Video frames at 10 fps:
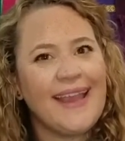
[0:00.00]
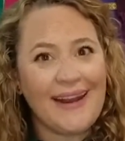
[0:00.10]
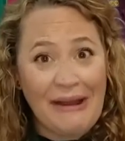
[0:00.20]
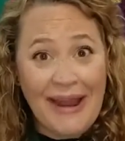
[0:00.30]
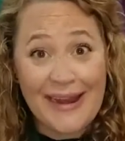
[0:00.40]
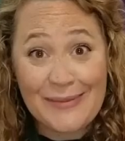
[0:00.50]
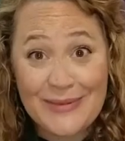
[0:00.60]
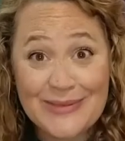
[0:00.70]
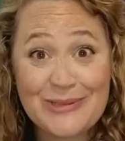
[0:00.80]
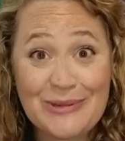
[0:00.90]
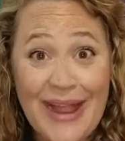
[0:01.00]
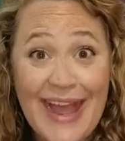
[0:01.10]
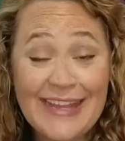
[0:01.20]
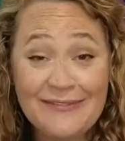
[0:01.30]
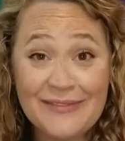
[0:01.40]
Can our animals
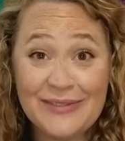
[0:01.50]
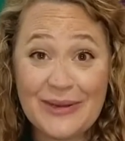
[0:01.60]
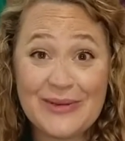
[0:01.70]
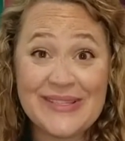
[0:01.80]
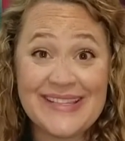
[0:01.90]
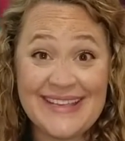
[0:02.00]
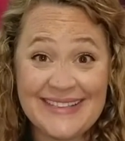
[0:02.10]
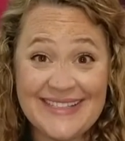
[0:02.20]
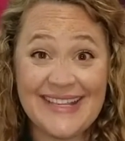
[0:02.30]
drive those things